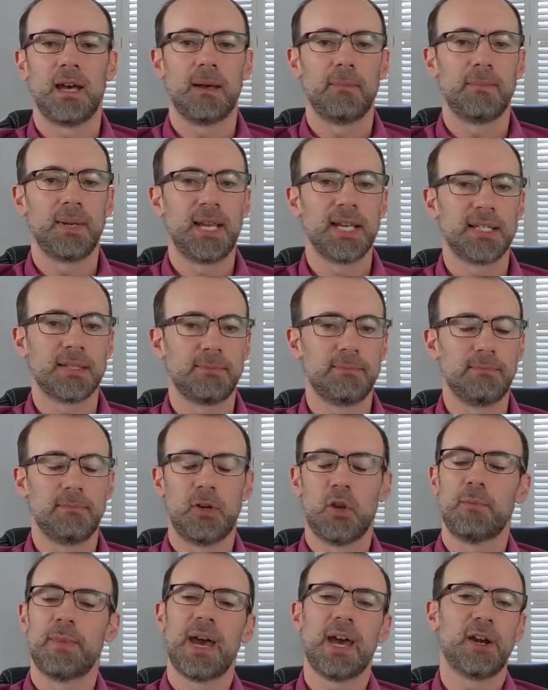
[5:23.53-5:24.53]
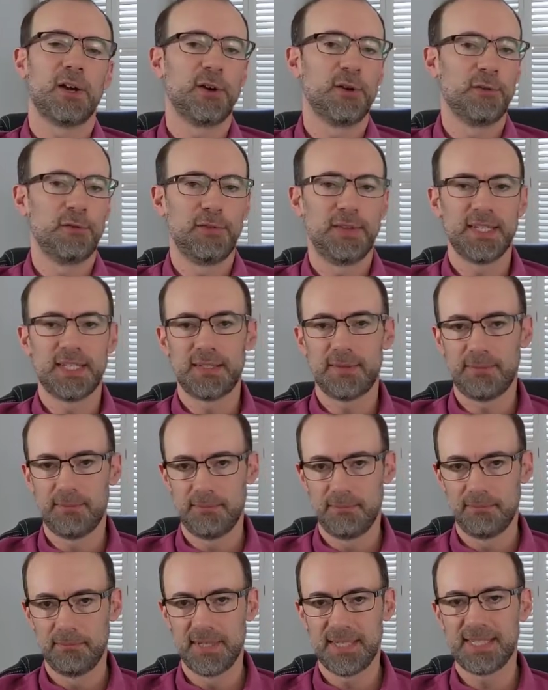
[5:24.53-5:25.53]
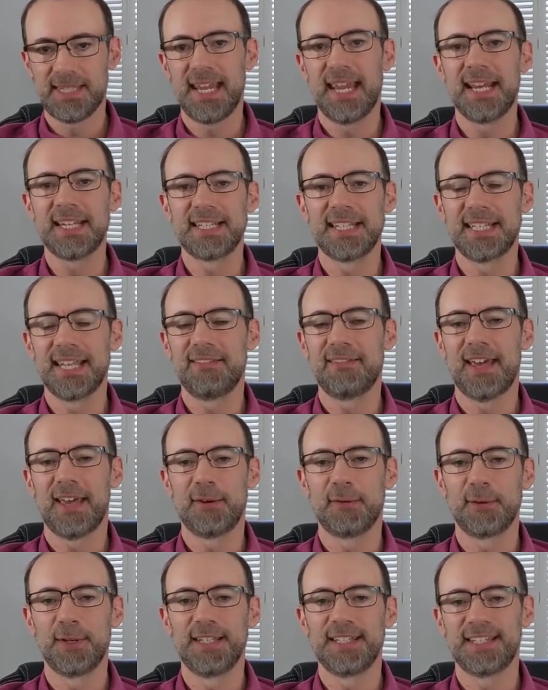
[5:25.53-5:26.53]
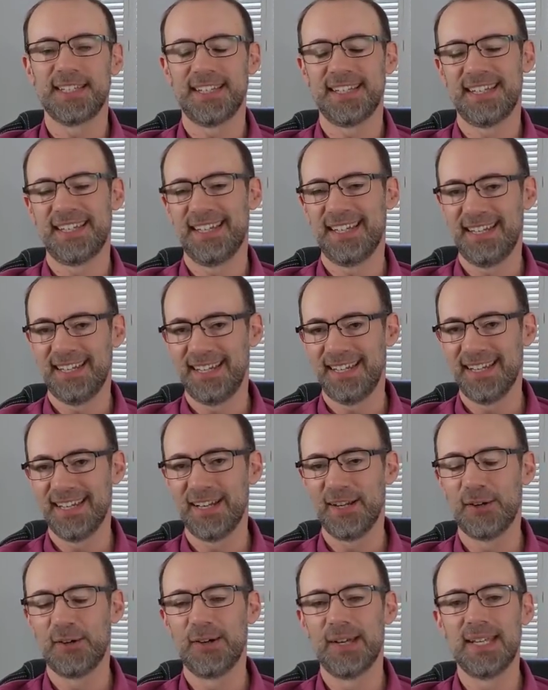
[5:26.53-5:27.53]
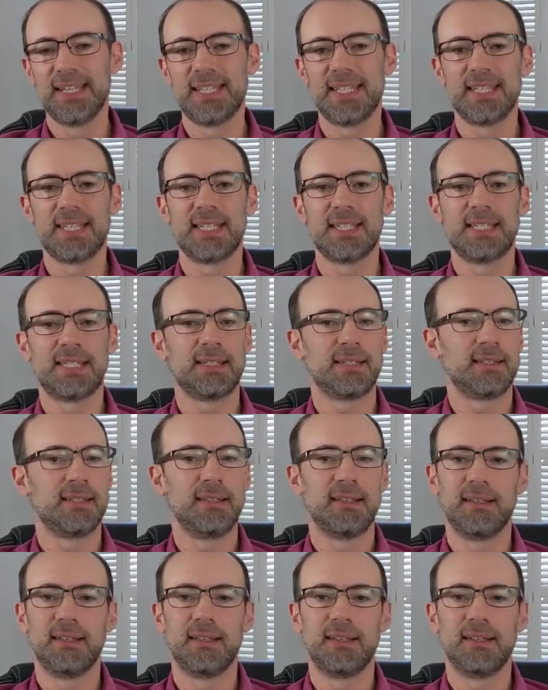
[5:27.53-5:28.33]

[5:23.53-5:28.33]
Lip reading: Because no matter this mistakes that they've had recently, it just,